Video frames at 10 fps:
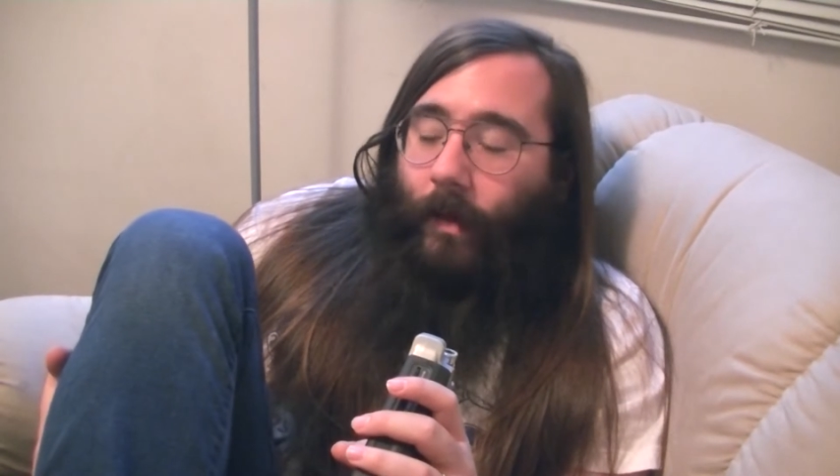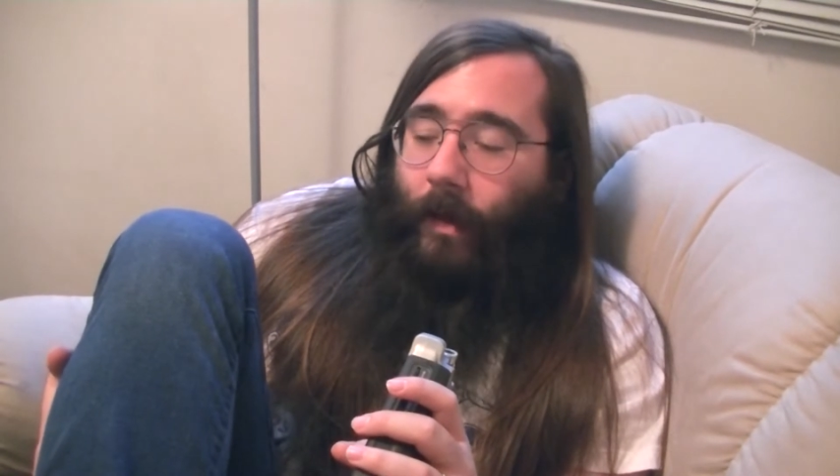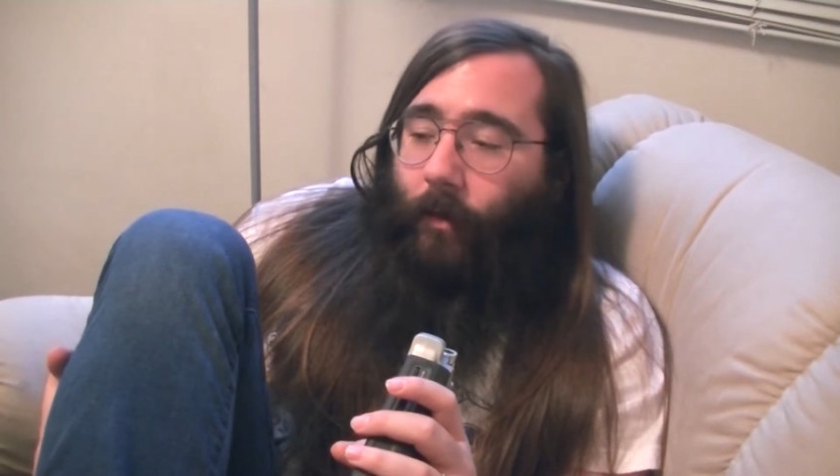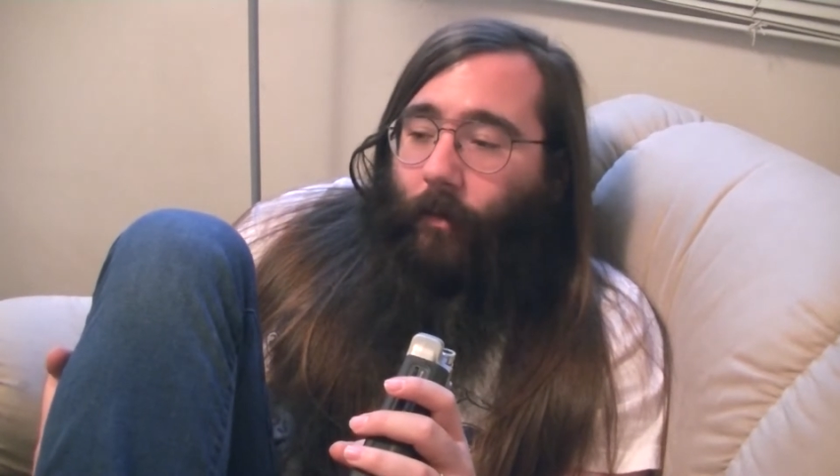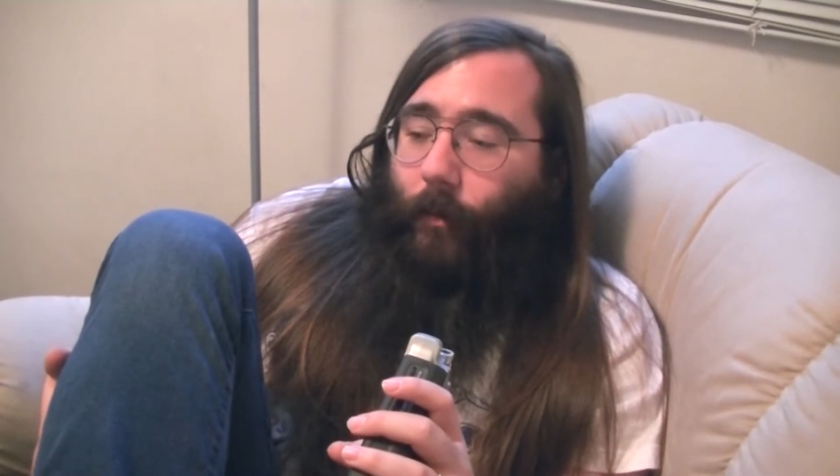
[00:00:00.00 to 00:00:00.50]

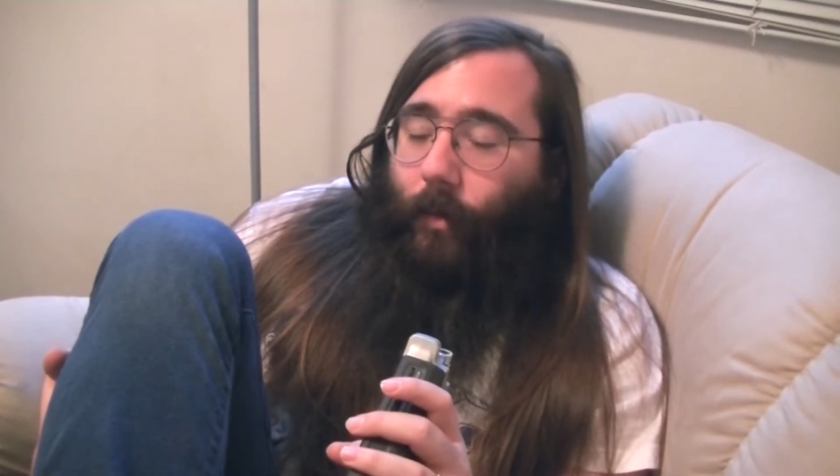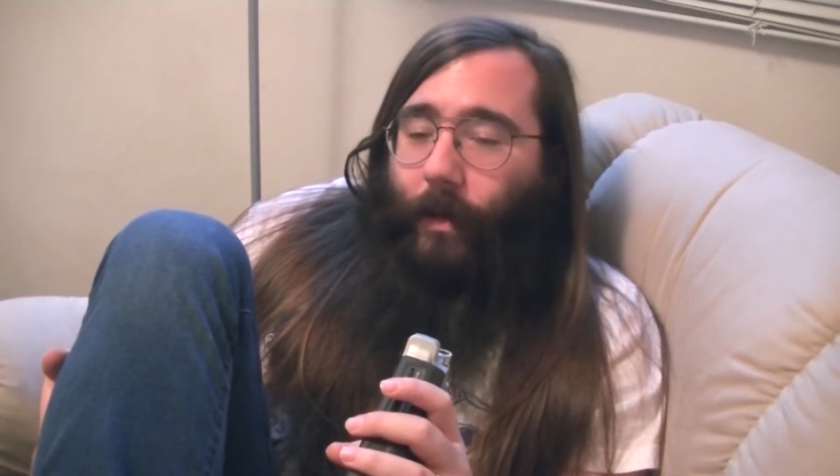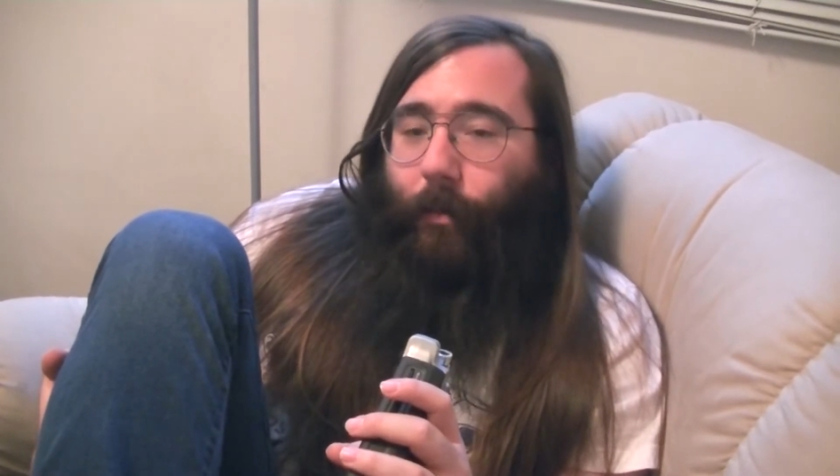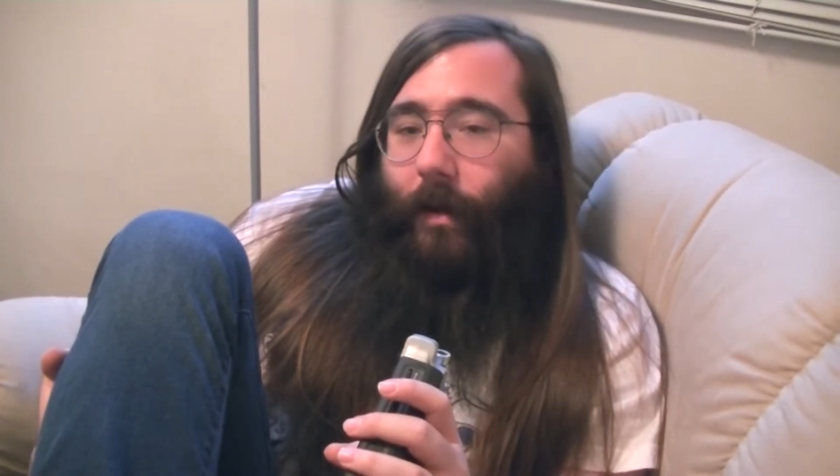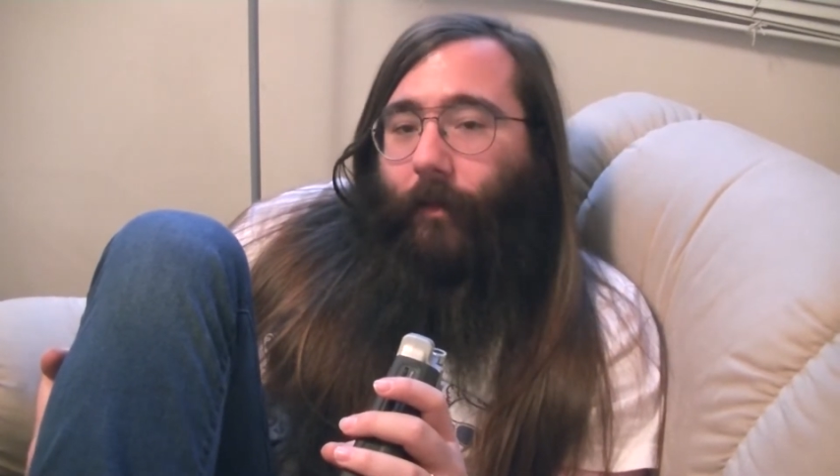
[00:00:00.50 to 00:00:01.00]
And so I'm
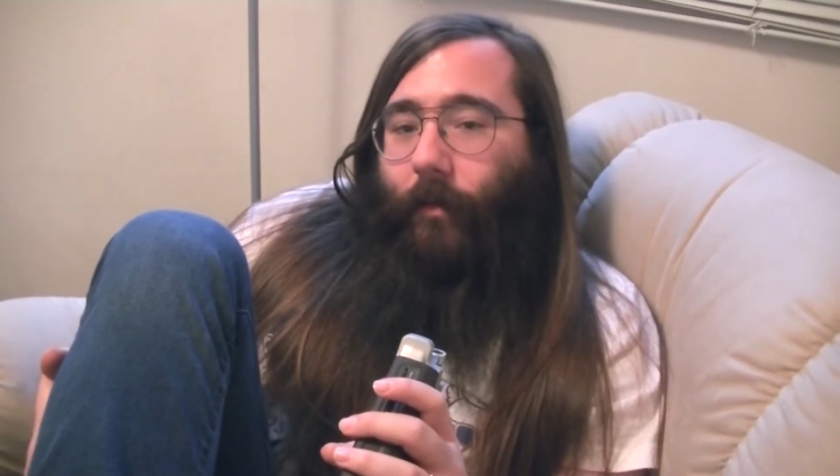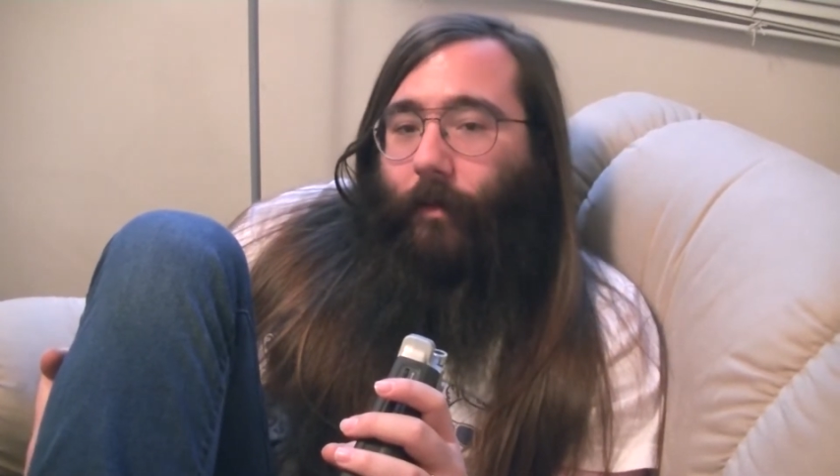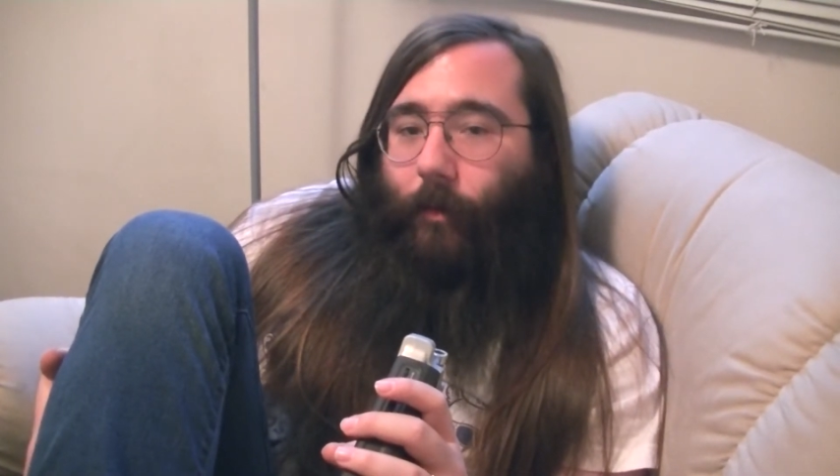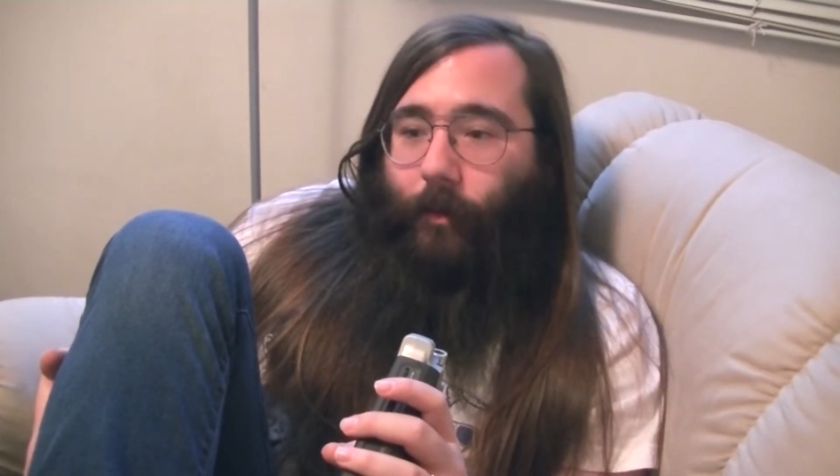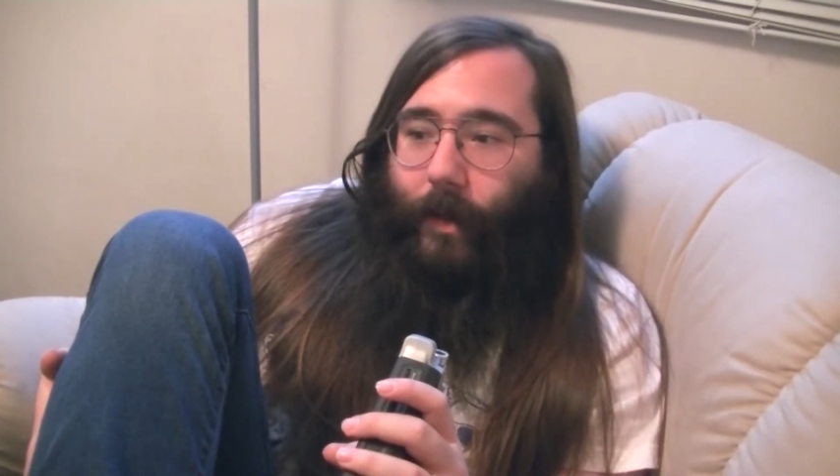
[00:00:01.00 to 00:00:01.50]
really proud of this
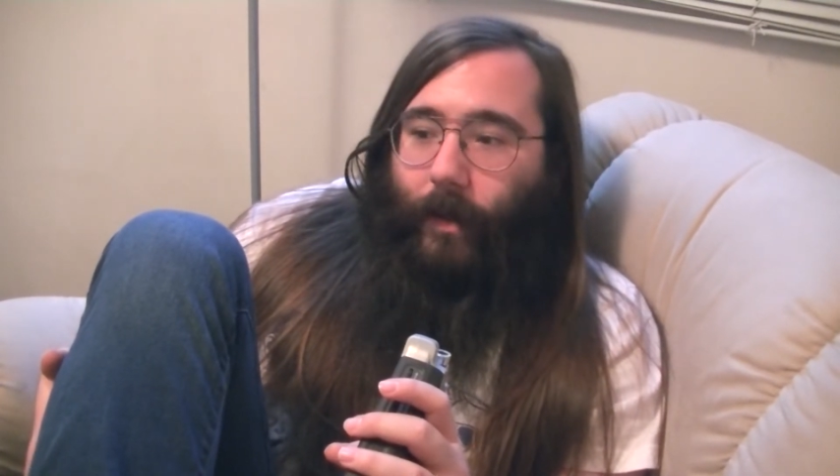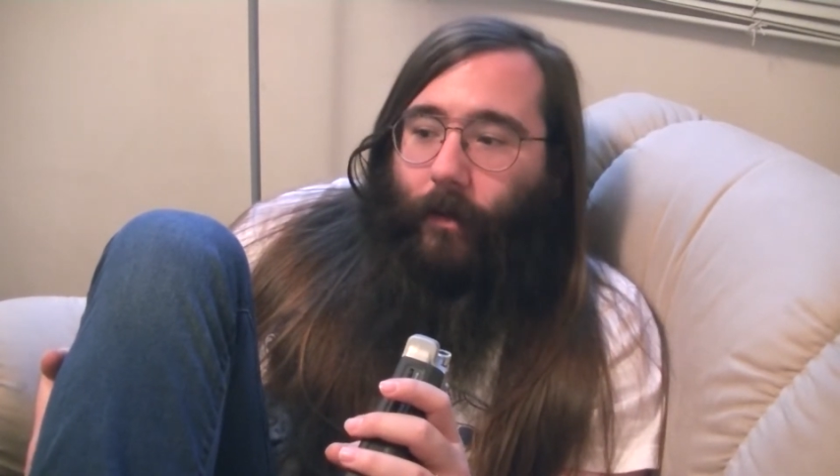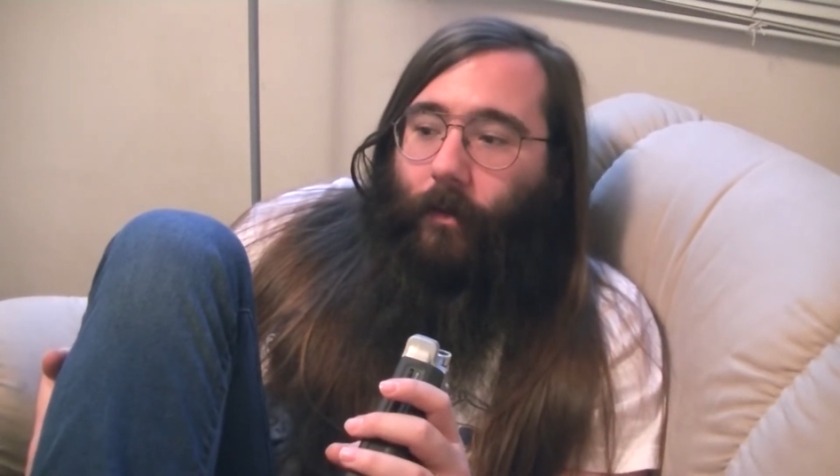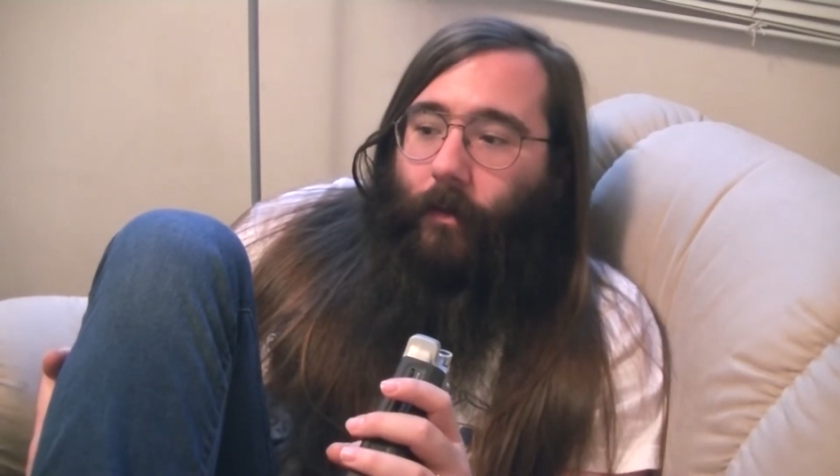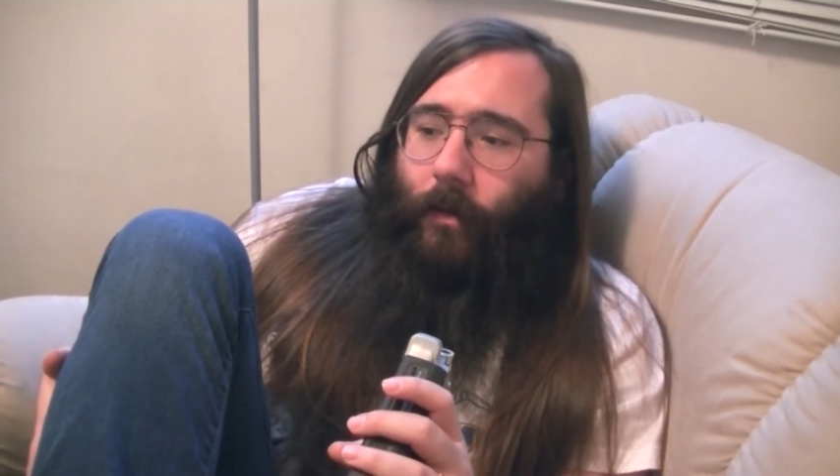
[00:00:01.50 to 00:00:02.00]
little thing.